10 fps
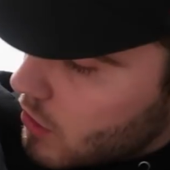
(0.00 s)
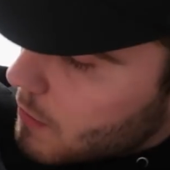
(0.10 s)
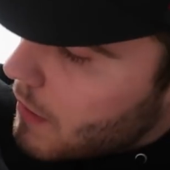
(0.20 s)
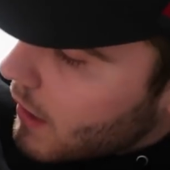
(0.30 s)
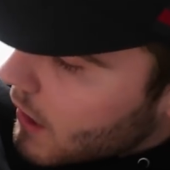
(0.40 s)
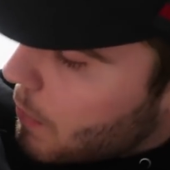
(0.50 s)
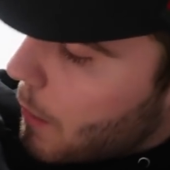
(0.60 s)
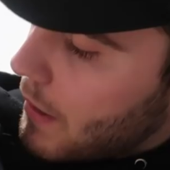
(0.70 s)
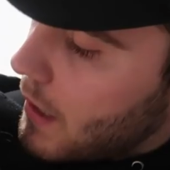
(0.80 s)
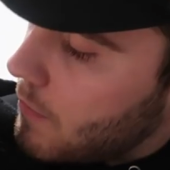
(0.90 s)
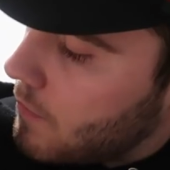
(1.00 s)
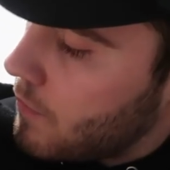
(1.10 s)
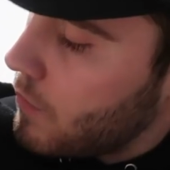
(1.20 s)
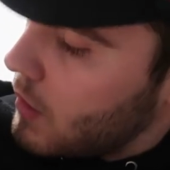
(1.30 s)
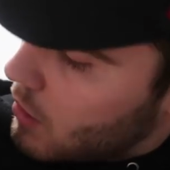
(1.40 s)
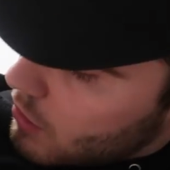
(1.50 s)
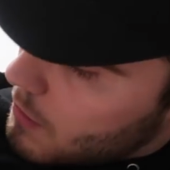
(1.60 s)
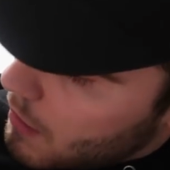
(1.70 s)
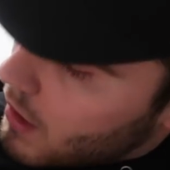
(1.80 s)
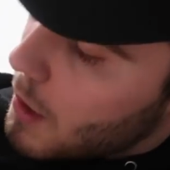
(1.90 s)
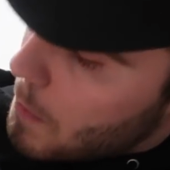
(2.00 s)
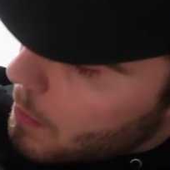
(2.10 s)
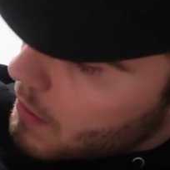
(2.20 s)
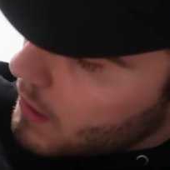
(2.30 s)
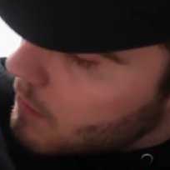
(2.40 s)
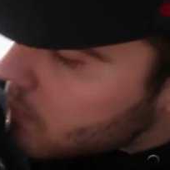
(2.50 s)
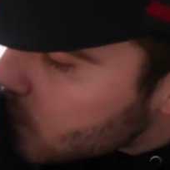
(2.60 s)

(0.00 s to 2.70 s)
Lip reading: You smell like a puppy. You smell like a puppy.